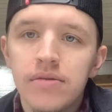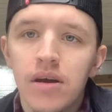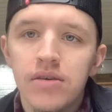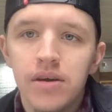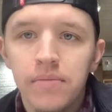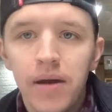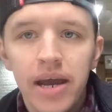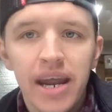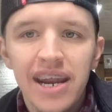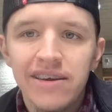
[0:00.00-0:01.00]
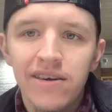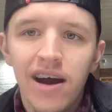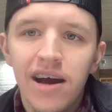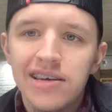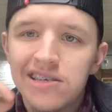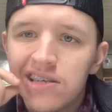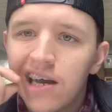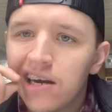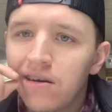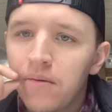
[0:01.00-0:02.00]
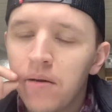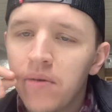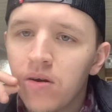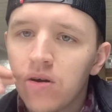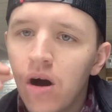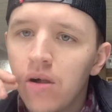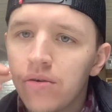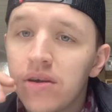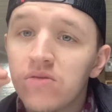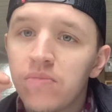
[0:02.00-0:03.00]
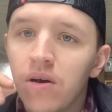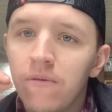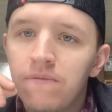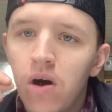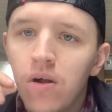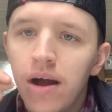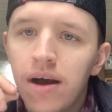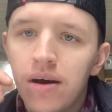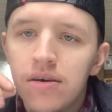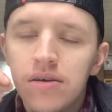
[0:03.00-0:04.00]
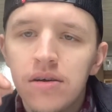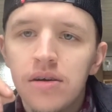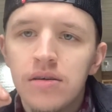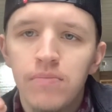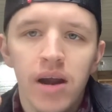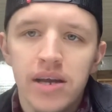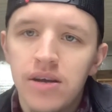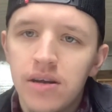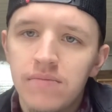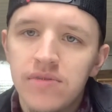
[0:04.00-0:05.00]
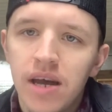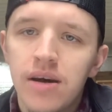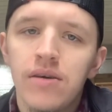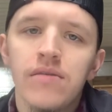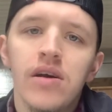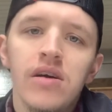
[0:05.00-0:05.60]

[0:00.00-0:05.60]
And I was like, man, that ain't right. So then I grabbed that metal collar and it was about to fall out, but I couldn't even tell.